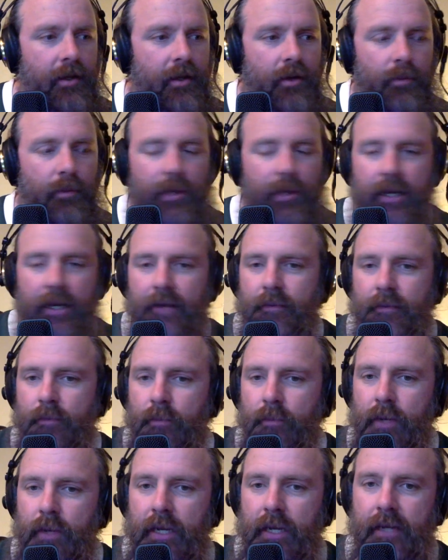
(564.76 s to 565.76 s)
when it
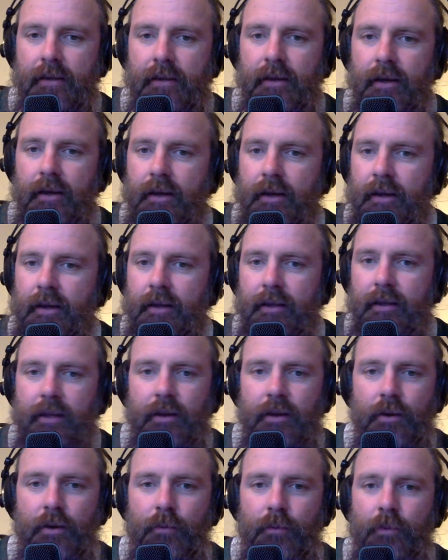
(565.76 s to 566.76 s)

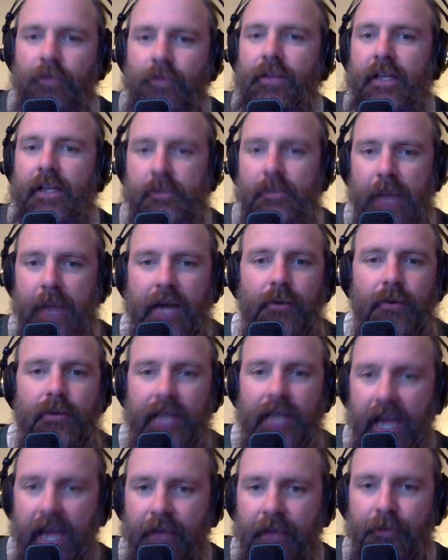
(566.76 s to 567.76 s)
reflects back on
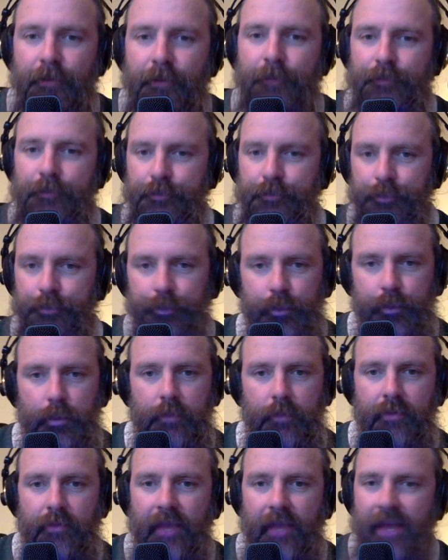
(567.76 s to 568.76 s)
life.
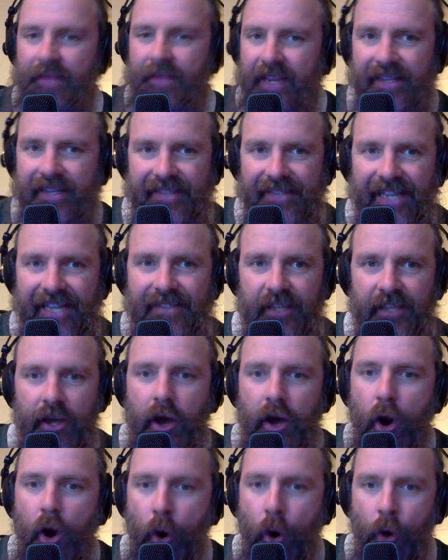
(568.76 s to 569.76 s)
And because that's
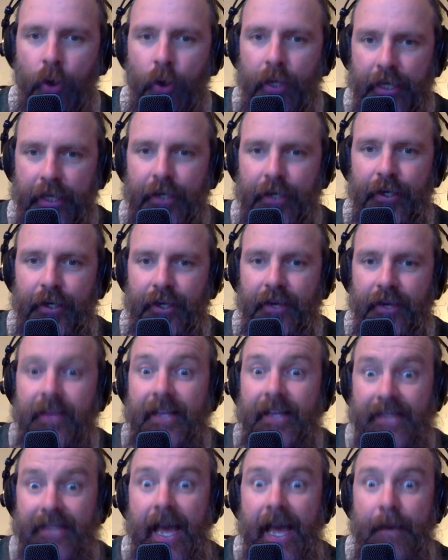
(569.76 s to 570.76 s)
a hard hitter, and
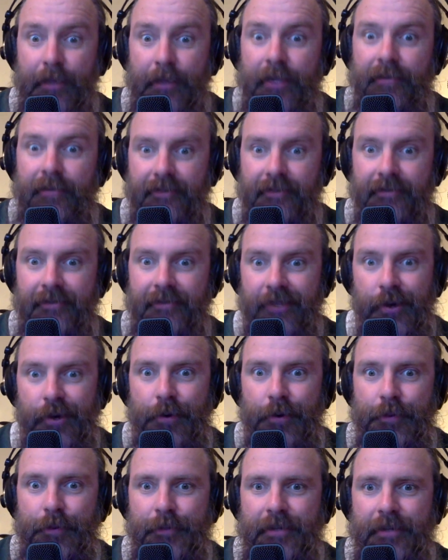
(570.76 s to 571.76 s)
that's happening. You
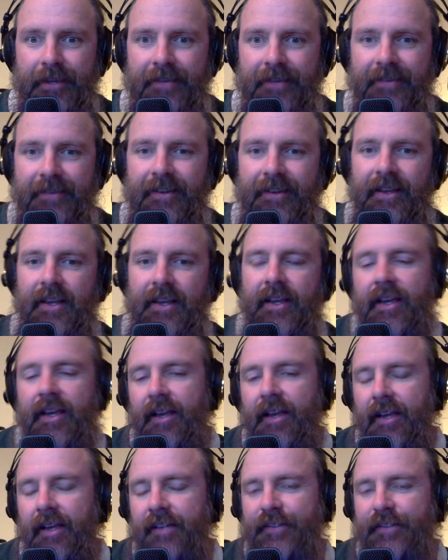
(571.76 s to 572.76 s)
know what I'm saying?
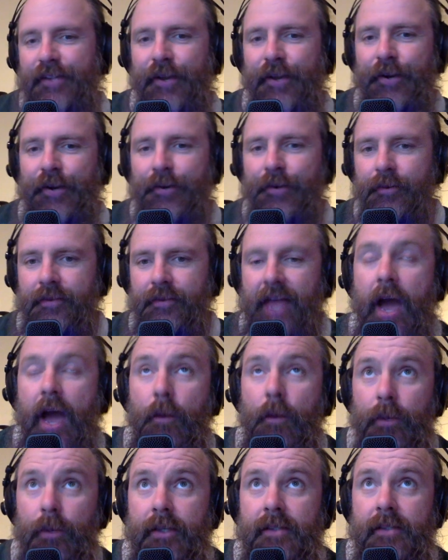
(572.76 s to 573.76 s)
So
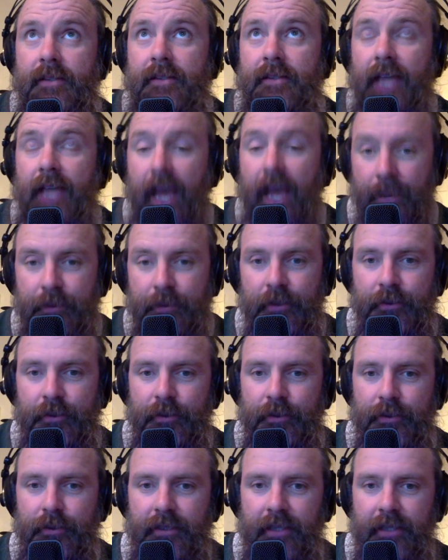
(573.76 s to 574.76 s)
that was
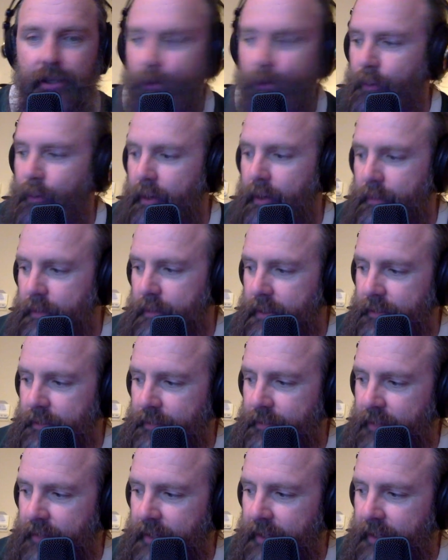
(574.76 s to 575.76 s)
absolutely incredibly
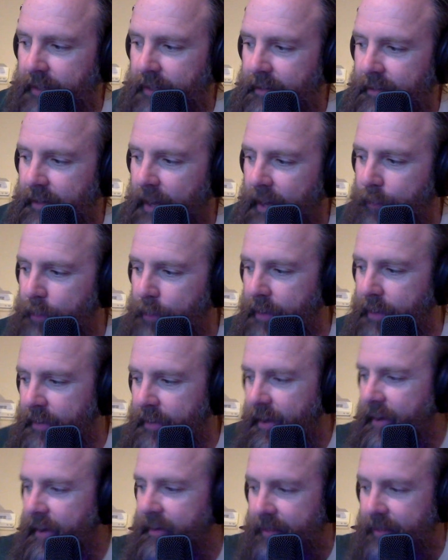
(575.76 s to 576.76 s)
funny. I read
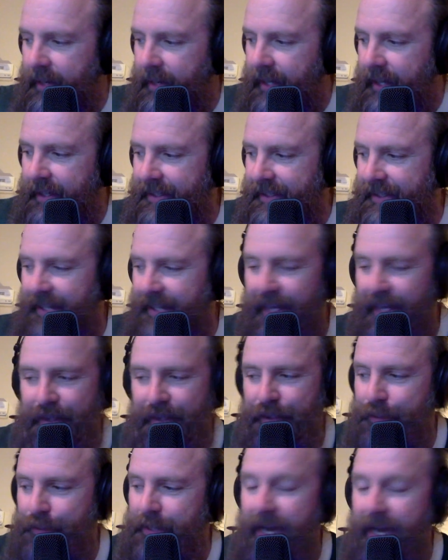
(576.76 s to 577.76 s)
that, and I guess that
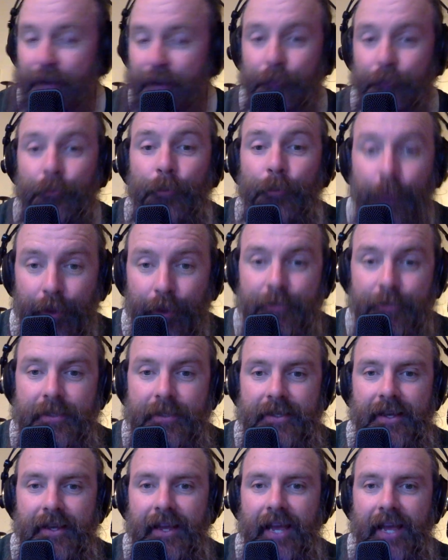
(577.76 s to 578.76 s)
dude got whooped,
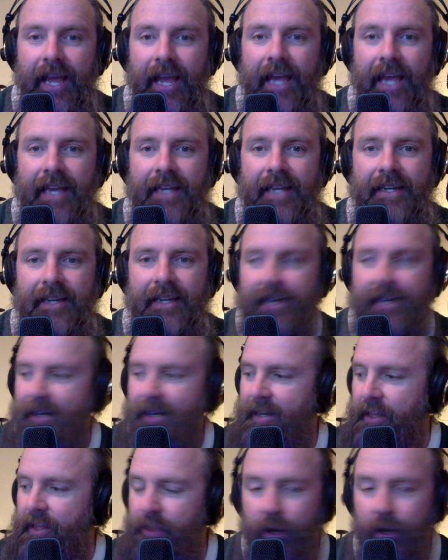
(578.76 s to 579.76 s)
and
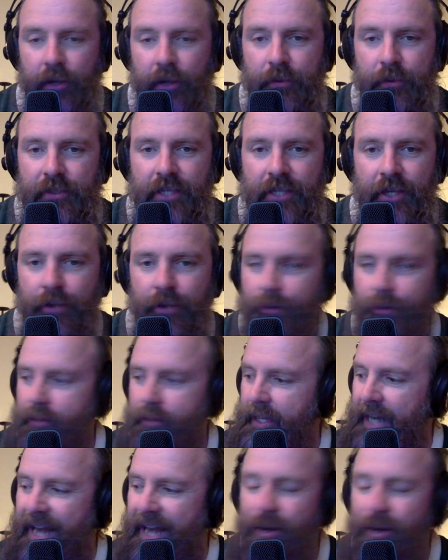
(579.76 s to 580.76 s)
he thought he was cute.
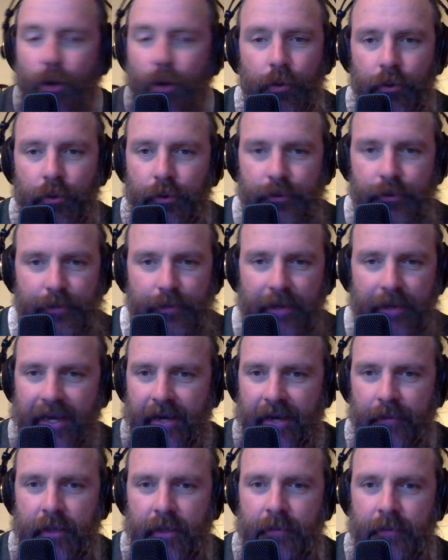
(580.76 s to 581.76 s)
And I know those
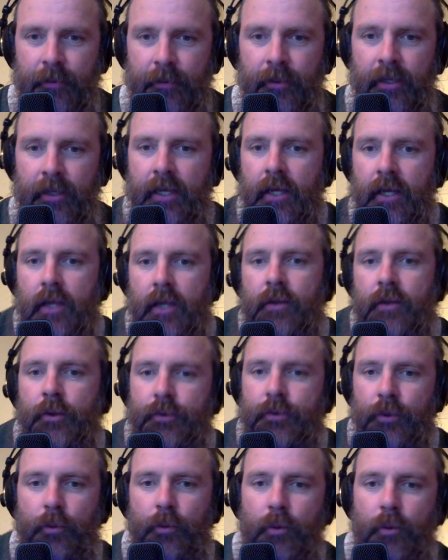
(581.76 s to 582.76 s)
kind of people.
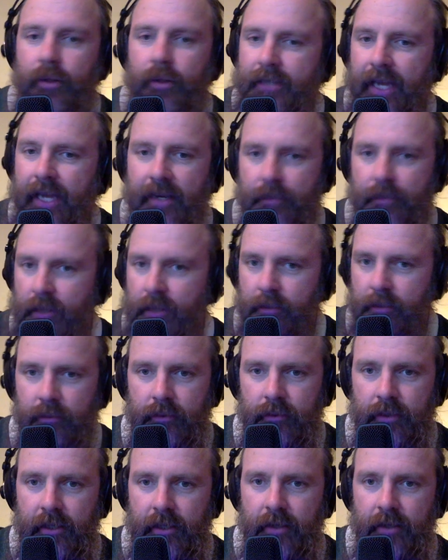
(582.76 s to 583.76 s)
Those are the worst kind of
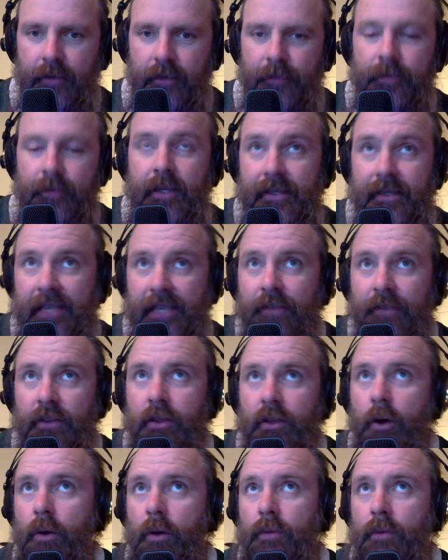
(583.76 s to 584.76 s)
people, you know? Because even
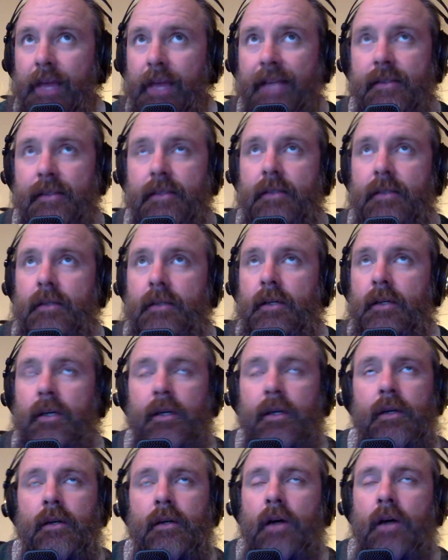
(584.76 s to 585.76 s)
though that's
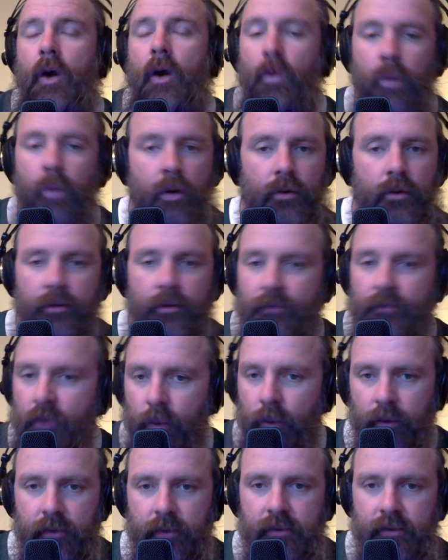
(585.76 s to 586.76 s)
a world of
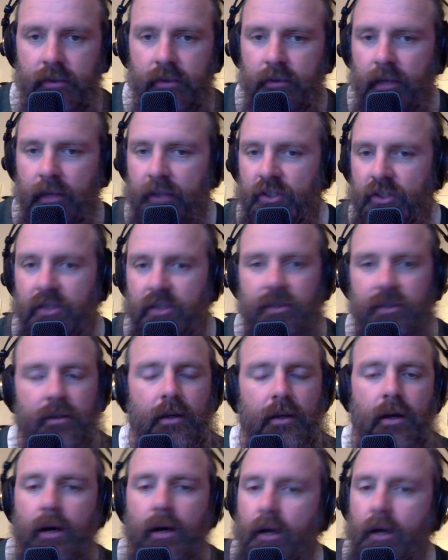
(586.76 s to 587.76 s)
dorks, and just,
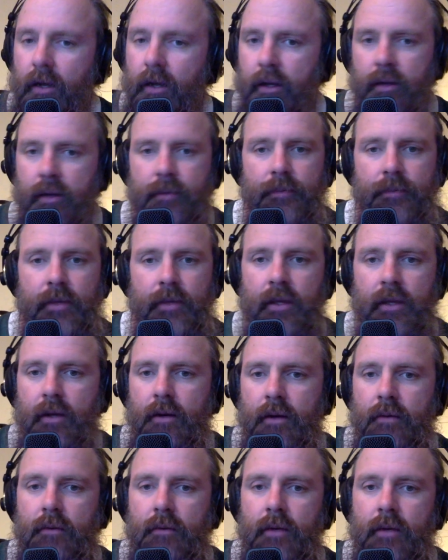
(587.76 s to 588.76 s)
the